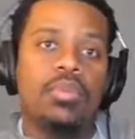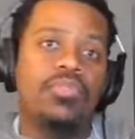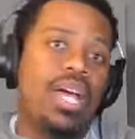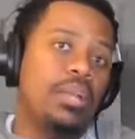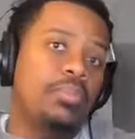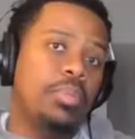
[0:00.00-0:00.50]

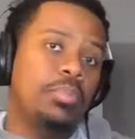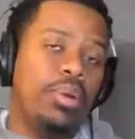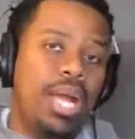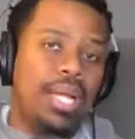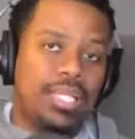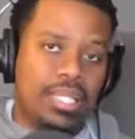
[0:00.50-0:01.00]
invite them to
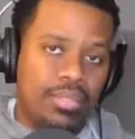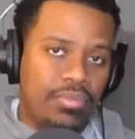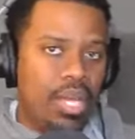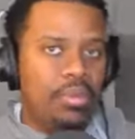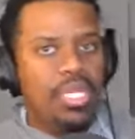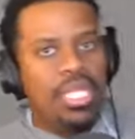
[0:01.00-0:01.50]
practice,
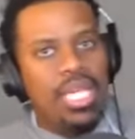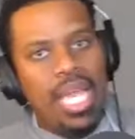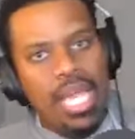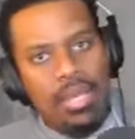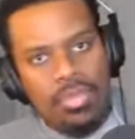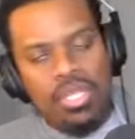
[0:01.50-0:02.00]
invite them to
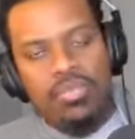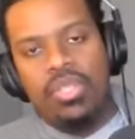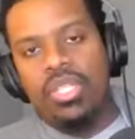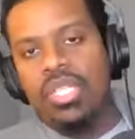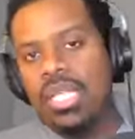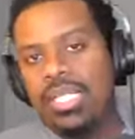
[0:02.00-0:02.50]
games,
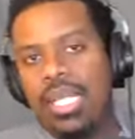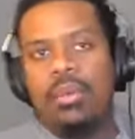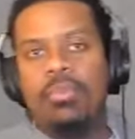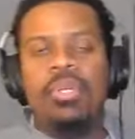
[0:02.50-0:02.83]
different things like that.